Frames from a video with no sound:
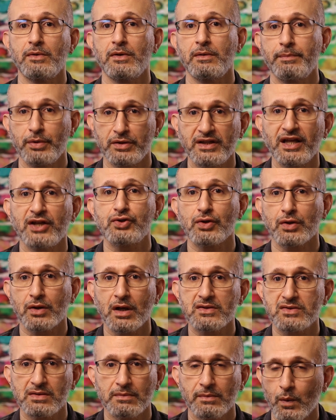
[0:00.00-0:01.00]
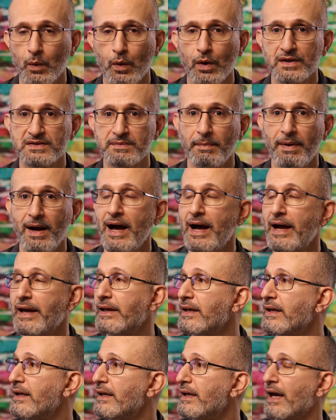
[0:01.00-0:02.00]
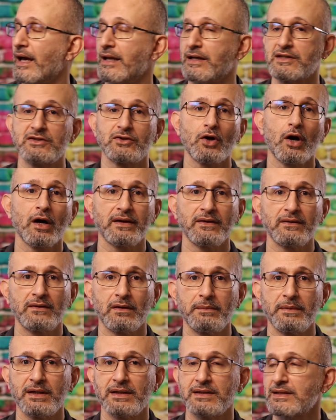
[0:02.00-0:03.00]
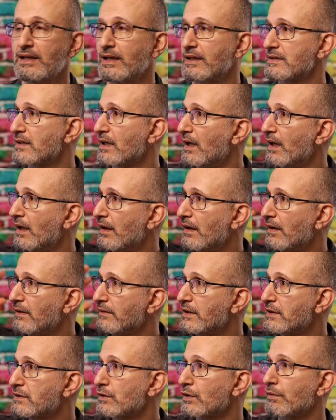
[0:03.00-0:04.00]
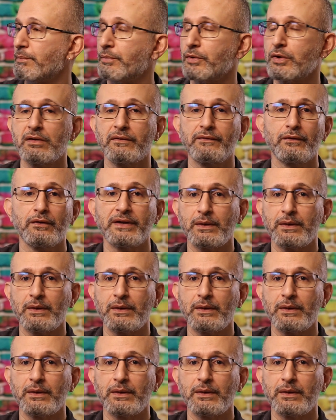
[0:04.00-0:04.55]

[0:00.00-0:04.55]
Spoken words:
potential customer walks by and is talking to me and says, these look beautiful.